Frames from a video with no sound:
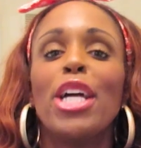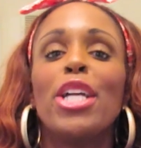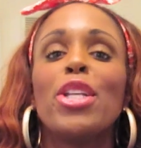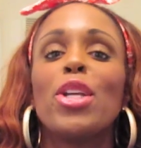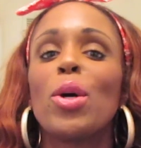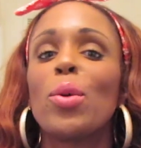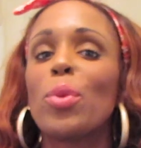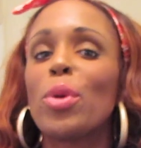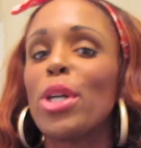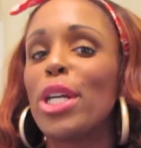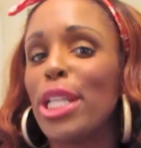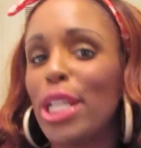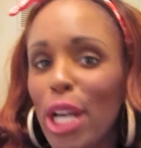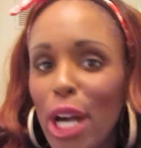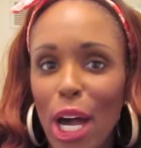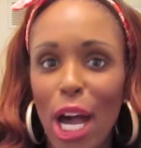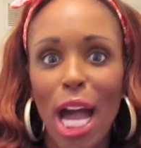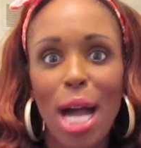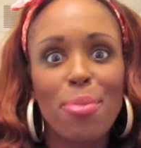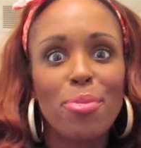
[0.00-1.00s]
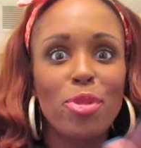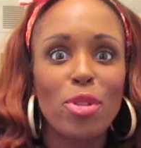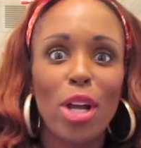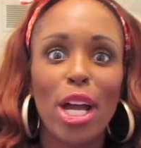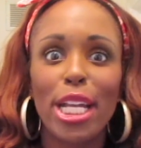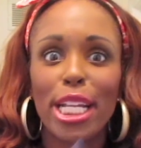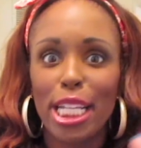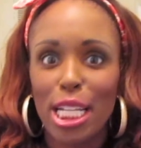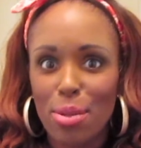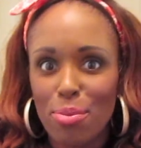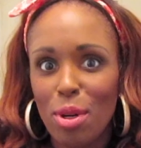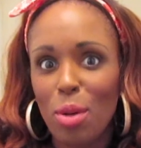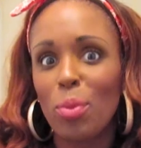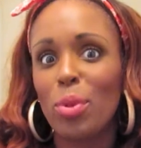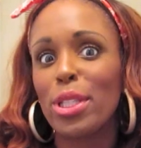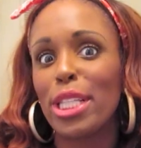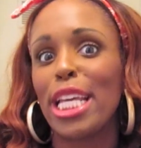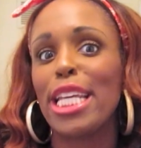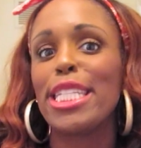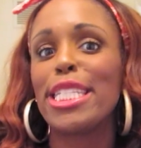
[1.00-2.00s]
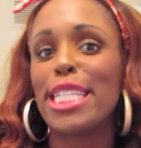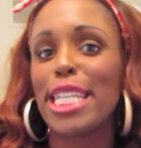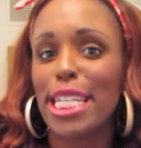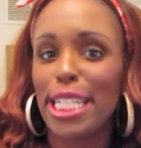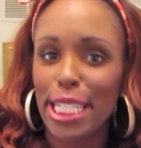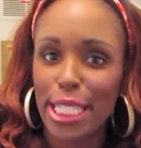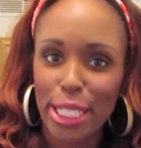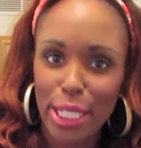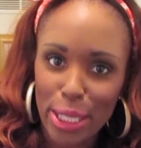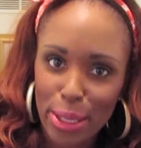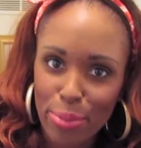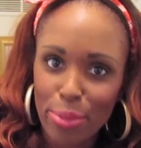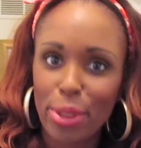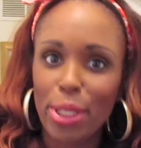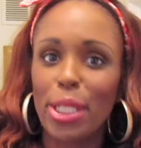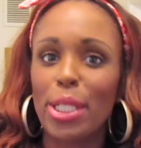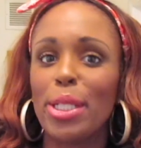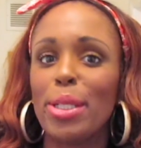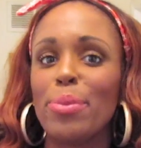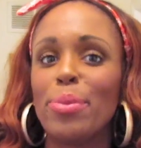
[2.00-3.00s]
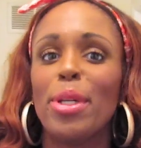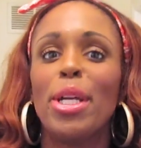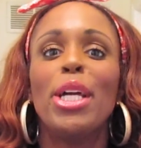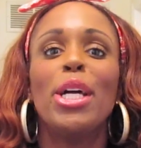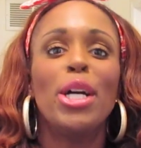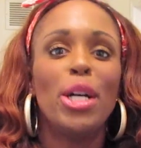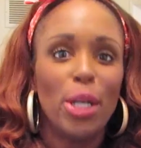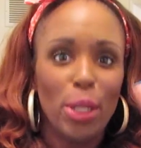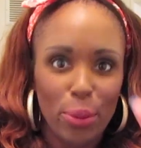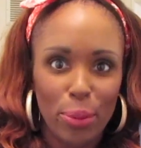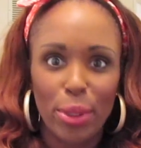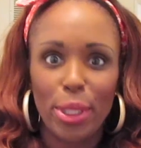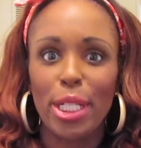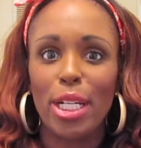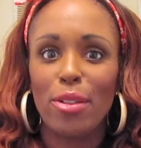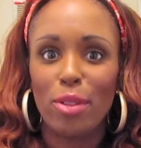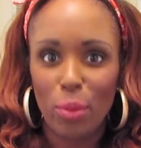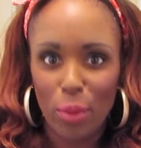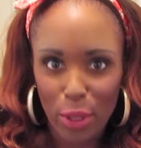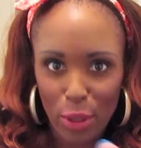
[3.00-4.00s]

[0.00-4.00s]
and don't worry, y'all, I'm trying to come up with that Sandy Dum Dum or whatever.